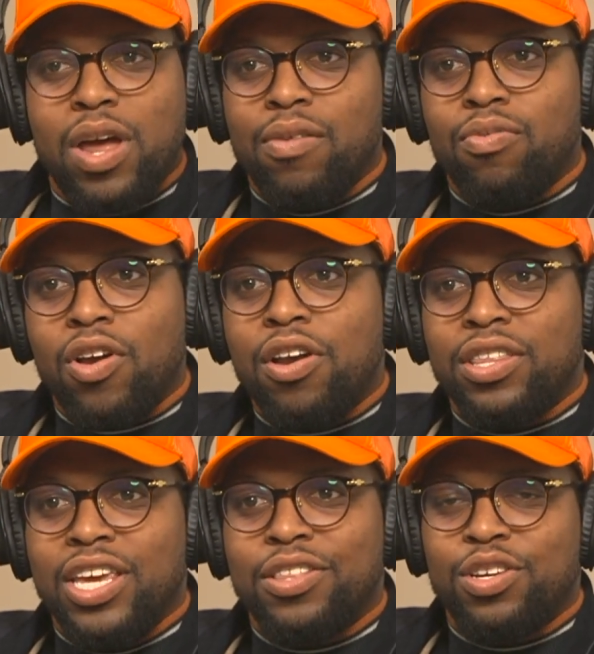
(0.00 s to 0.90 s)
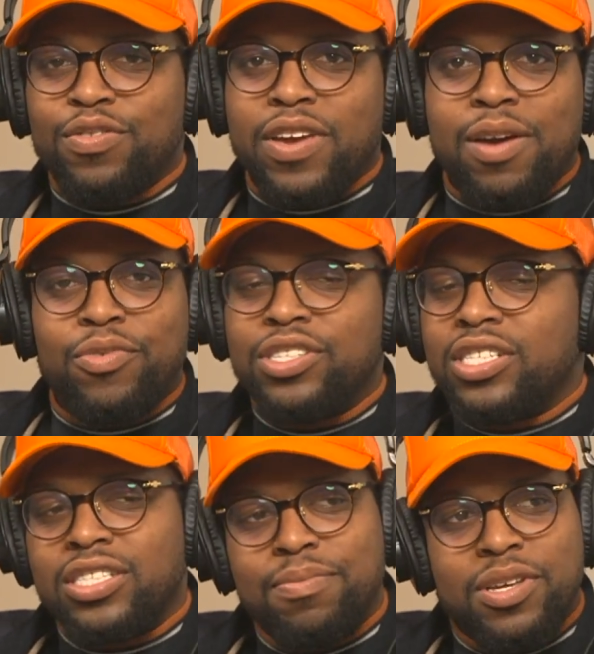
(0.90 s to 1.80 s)
regarding the Ethos Fam, we're
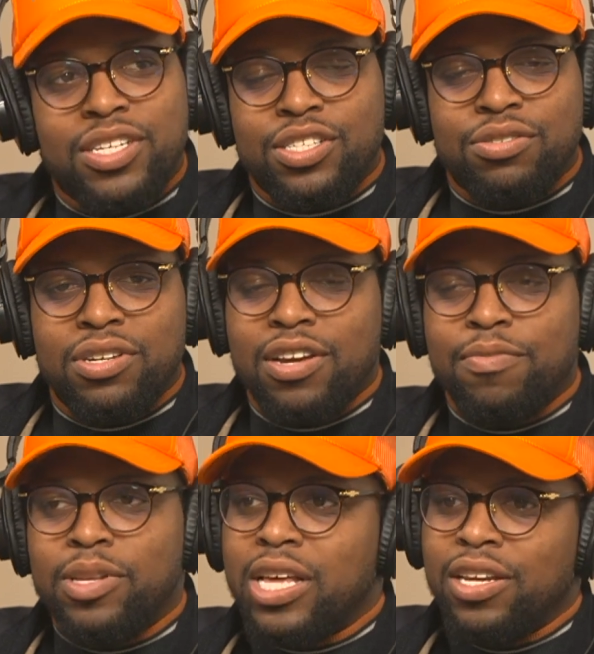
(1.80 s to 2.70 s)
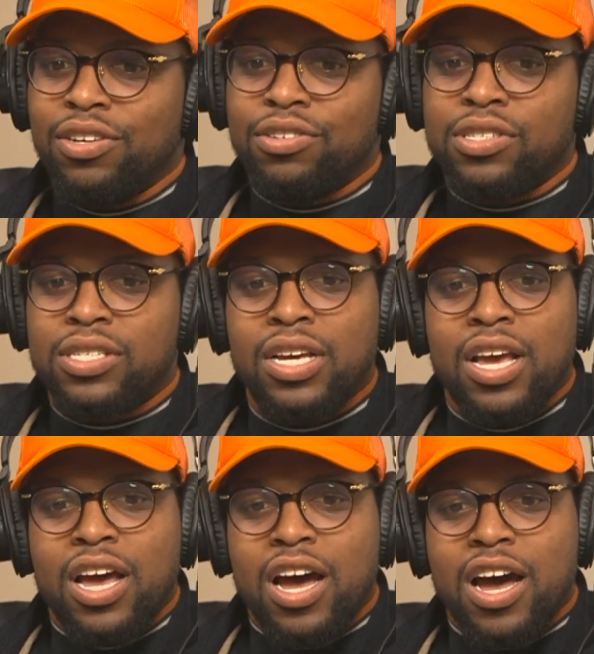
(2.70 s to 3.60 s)
just a ministry of millennials,
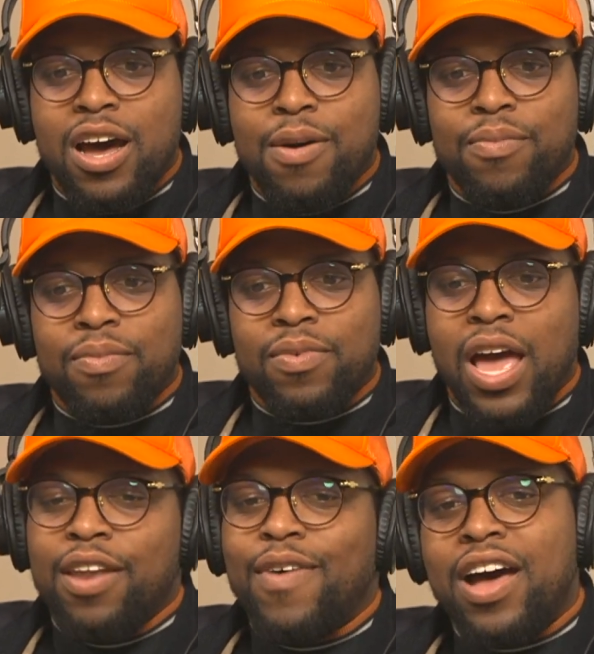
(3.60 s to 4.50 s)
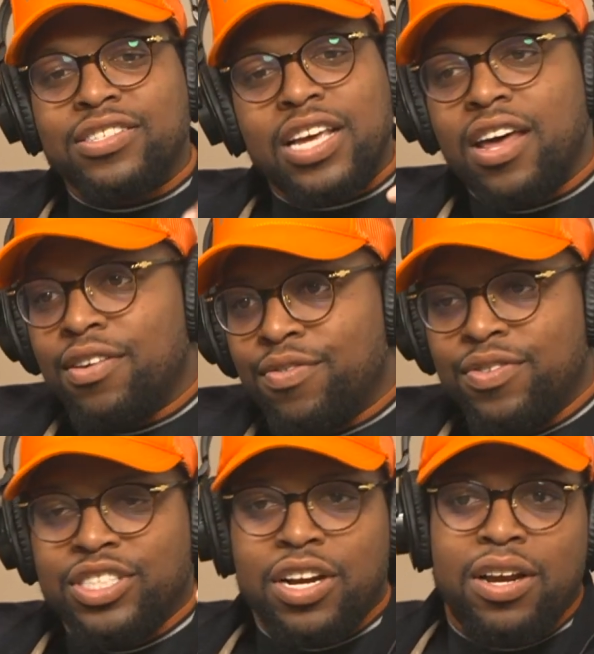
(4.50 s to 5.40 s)
kind of outside of
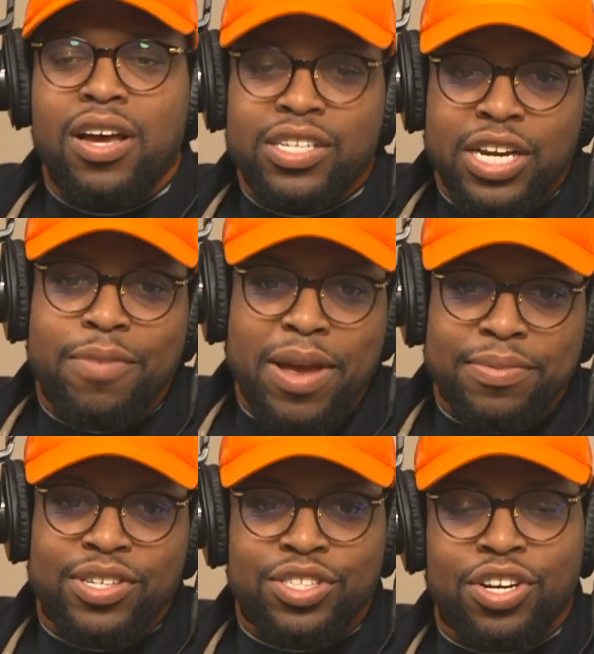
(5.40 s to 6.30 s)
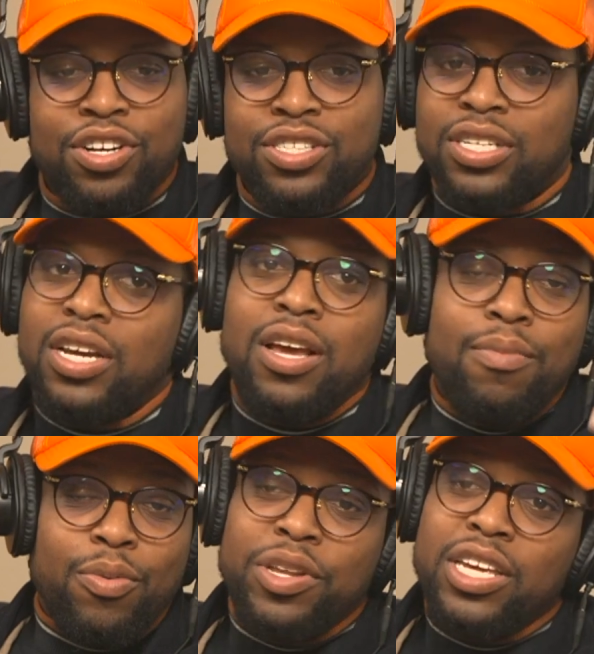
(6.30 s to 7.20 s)
Sharon Baptist Church,
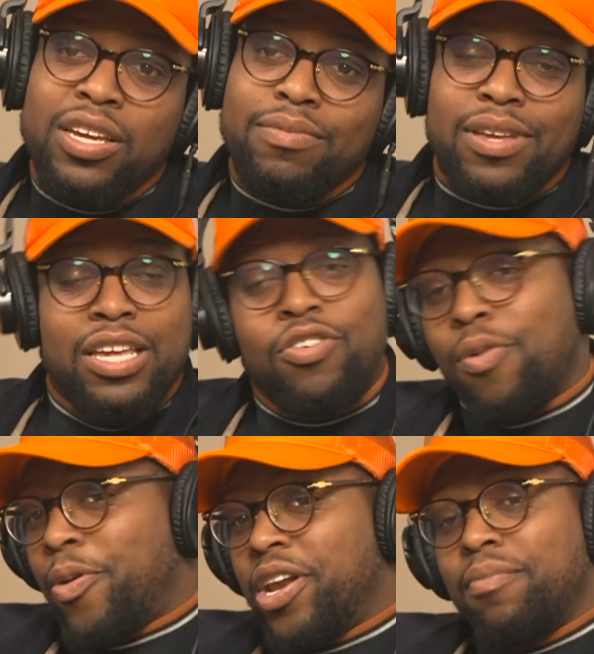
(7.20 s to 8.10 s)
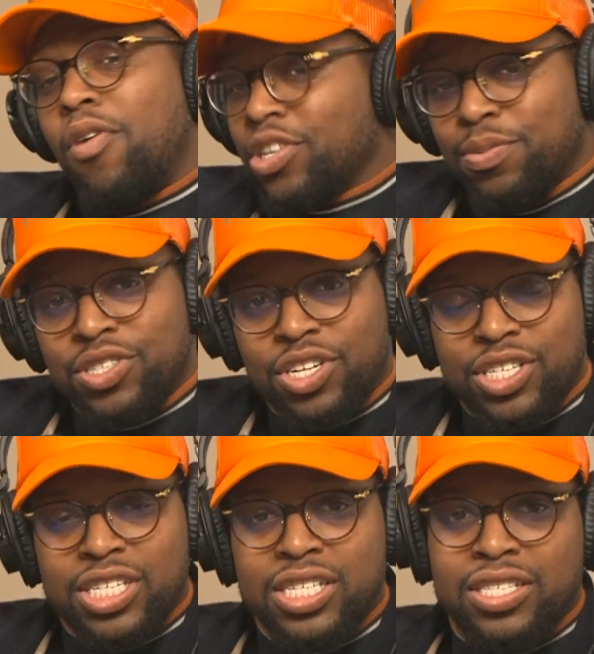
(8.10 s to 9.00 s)
but really incorporating multiple
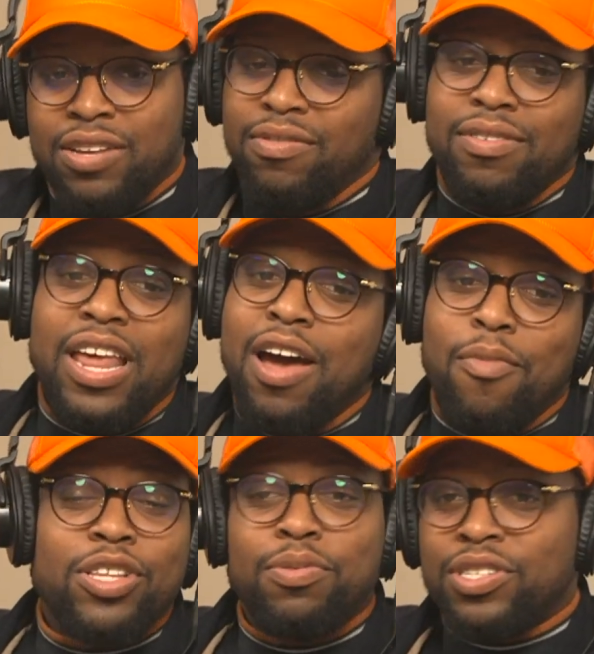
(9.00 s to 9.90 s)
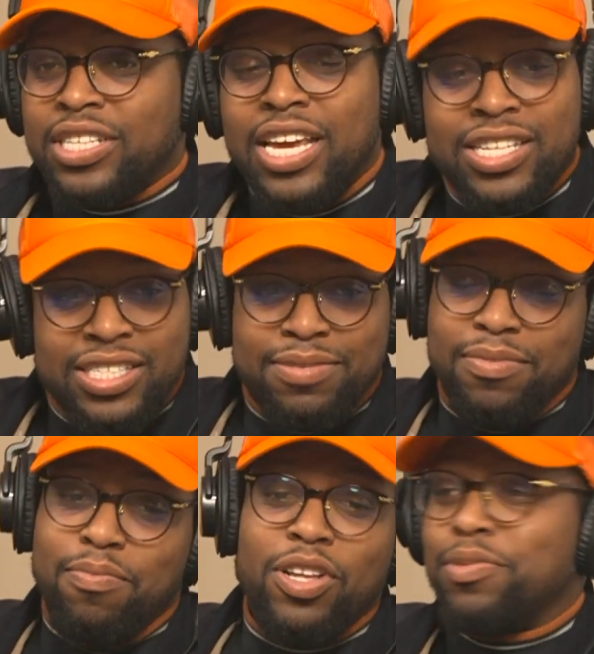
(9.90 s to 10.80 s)
churches and now multiple states,
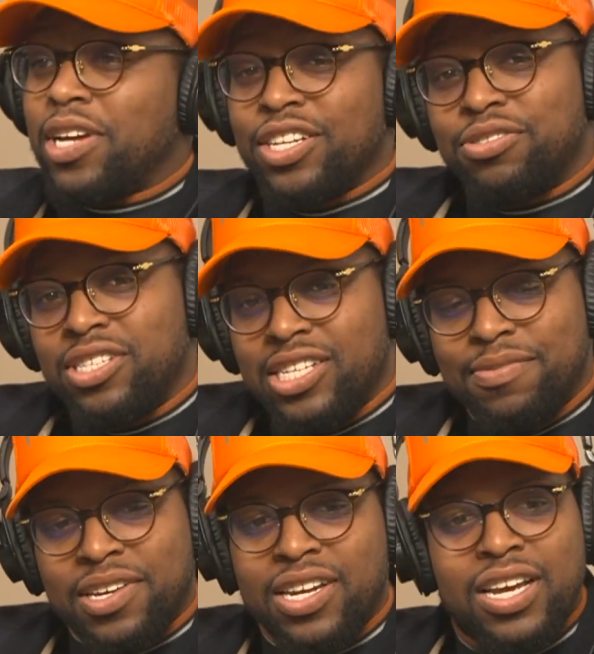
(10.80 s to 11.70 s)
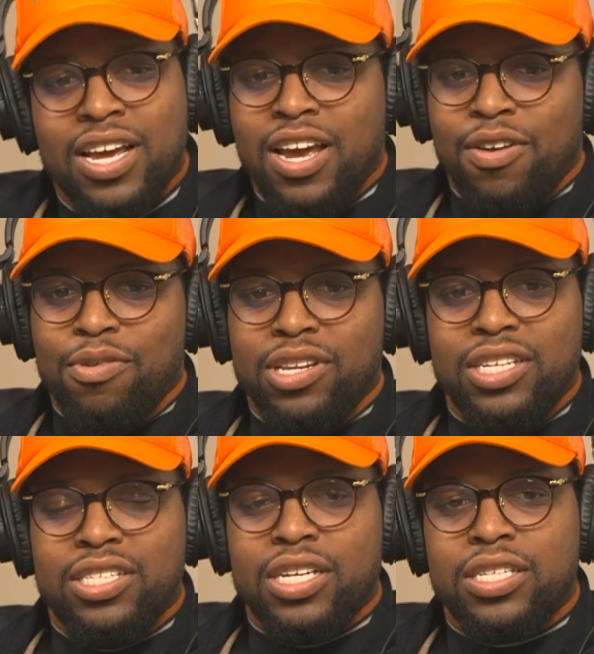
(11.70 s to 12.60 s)
multiple countries even. Yeah. Really
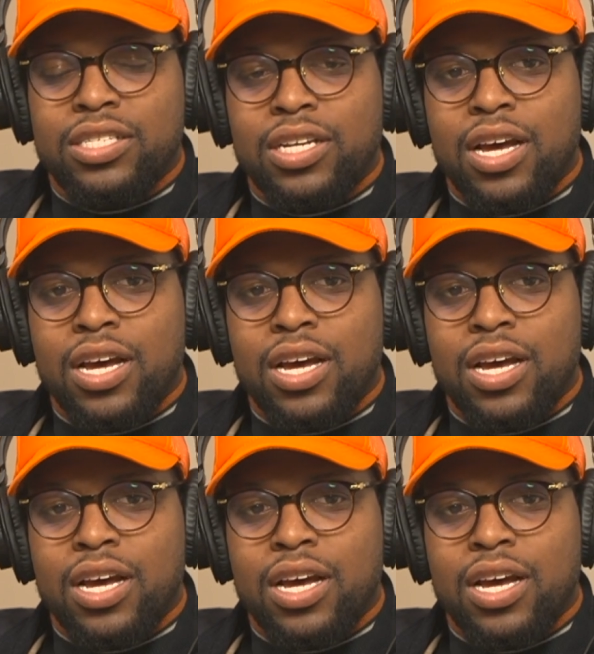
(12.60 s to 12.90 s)
just